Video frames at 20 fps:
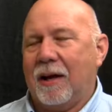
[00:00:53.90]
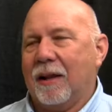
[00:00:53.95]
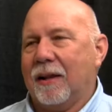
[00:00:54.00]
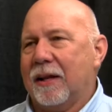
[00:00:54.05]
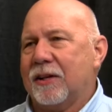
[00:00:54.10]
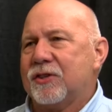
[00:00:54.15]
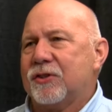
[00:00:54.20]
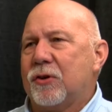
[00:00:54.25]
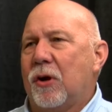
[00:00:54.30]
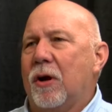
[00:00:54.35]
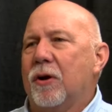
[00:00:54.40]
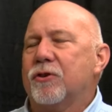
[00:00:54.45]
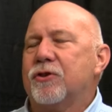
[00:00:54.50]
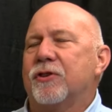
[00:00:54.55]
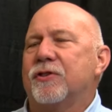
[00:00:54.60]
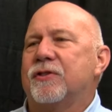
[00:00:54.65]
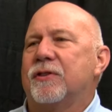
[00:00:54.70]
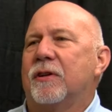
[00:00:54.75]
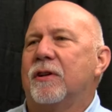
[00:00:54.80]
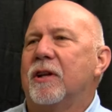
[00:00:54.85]
Let's talk
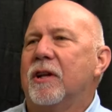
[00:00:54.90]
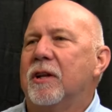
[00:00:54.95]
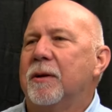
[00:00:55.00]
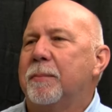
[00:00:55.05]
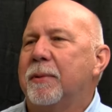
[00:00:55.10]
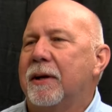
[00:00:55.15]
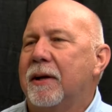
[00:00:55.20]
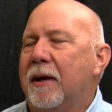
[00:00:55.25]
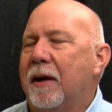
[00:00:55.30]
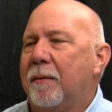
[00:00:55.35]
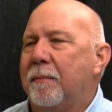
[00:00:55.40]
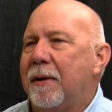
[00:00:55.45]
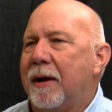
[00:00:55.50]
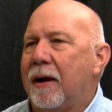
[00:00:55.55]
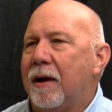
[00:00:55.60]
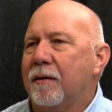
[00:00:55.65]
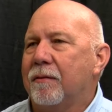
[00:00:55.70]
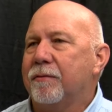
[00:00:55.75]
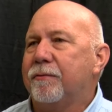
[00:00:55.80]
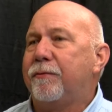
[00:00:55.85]
just a little bit
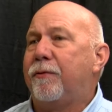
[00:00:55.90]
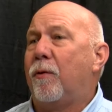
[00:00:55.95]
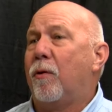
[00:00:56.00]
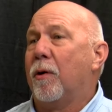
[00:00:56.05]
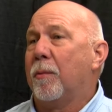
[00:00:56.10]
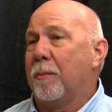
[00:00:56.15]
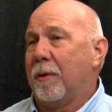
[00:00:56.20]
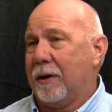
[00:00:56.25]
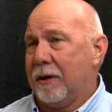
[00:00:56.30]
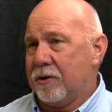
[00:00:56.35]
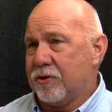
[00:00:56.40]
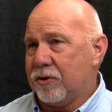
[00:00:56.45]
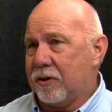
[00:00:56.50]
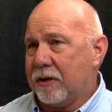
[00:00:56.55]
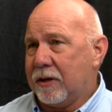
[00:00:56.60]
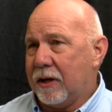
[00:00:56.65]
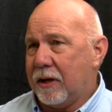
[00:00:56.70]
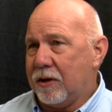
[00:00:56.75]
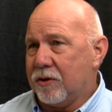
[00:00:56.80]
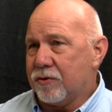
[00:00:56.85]
about formal
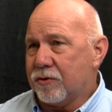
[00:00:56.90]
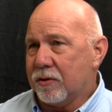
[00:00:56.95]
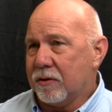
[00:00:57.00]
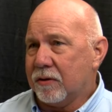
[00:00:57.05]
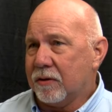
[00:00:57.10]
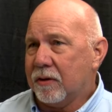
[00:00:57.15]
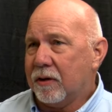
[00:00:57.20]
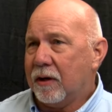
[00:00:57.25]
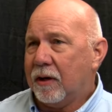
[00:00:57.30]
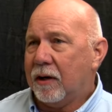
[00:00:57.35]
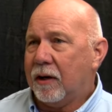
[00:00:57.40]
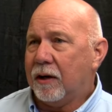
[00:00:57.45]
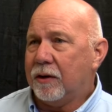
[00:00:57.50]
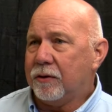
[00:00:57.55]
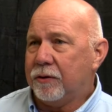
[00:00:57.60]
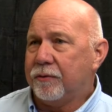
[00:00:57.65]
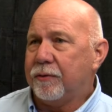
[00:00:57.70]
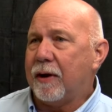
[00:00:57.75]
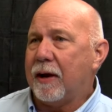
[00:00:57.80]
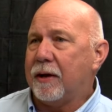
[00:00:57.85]
education
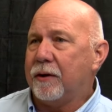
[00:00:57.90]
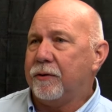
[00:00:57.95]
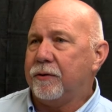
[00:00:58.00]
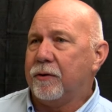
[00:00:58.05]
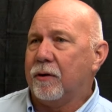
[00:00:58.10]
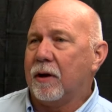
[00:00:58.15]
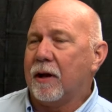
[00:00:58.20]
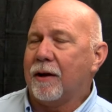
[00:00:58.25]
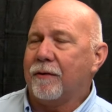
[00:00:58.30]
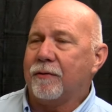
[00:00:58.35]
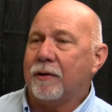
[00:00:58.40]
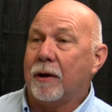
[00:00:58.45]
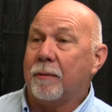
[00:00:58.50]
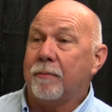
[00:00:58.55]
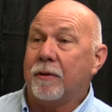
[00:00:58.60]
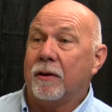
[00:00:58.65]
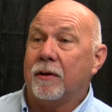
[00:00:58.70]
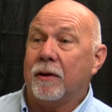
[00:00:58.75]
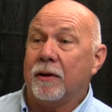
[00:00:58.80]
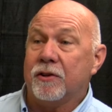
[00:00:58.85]
you've had in your
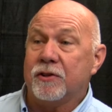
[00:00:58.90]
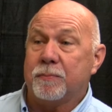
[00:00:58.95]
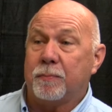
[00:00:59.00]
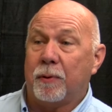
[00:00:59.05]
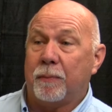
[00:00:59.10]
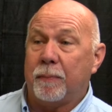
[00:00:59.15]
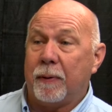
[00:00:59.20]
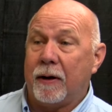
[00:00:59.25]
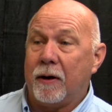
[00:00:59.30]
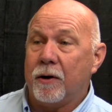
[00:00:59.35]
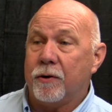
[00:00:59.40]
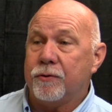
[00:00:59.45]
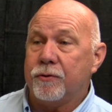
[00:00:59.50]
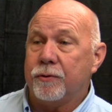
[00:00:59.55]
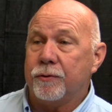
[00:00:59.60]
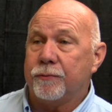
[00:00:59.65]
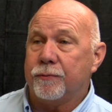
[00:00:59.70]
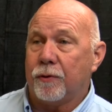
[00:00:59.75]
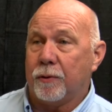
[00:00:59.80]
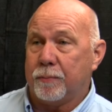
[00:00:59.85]
lifetime that has prepared
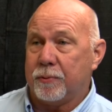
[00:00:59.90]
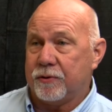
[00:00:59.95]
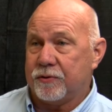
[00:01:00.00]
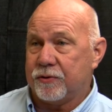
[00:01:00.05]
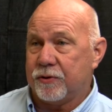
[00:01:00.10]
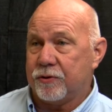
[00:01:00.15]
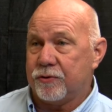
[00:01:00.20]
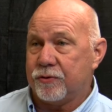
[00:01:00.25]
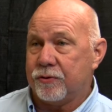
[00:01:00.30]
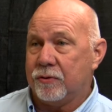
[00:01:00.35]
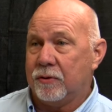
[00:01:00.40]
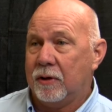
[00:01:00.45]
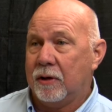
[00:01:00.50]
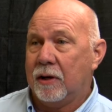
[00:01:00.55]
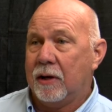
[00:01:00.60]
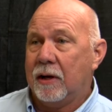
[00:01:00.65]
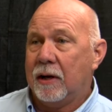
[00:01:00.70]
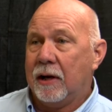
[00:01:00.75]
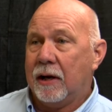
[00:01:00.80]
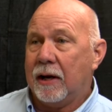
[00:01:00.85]
you for a position
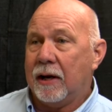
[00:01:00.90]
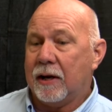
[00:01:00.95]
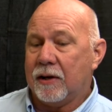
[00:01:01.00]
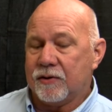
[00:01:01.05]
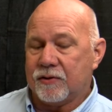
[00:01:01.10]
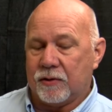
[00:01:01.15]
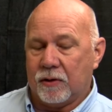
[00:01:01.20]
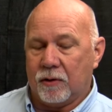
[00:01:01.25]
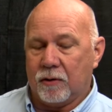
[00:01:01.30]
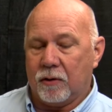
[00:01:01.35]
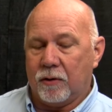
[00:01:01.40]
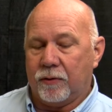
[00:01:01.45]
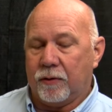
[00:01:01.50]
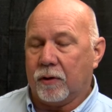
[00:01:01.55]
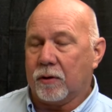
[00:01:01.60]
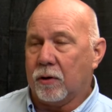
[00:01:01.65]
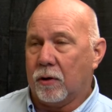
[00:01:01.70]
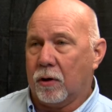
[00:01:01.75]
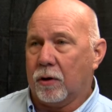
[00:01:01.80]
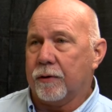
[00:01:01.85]
as
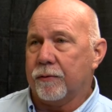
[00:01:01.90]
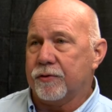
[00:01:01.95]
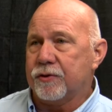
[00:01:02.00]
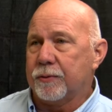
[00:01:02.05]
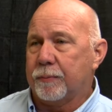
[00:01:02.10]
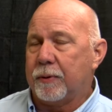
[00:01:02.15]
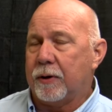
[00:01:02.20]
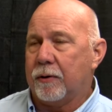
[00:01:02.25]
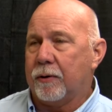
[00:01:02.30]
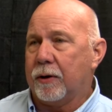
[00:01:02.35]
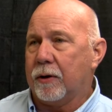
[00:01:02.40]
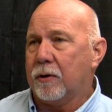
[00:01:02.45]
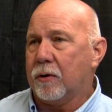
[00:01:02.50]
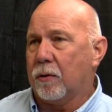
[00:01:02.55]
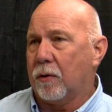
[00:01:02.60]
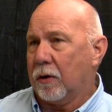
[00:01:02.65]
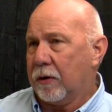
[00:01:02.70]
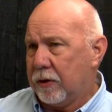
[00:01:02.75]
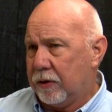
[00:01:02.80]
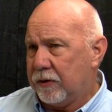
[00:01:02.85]
the Clerk of Superior
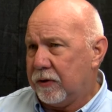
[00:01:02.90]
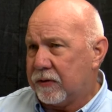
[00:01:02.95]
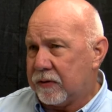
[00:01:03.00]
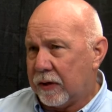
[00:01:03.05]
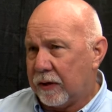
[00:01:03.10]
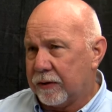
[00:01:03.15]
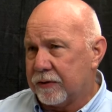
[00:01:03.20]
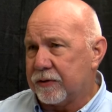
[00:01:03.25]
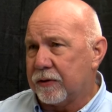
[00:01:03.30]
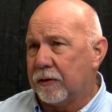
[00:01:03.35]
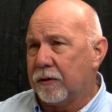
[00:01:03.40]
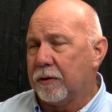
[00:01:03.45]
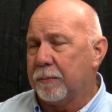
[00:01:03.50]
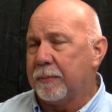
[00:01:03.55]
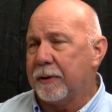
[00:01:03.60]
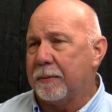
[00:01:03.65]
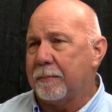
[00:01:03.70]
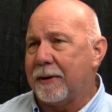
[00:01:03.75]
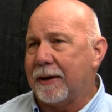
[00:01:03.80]
Court. Can you tell us a little bit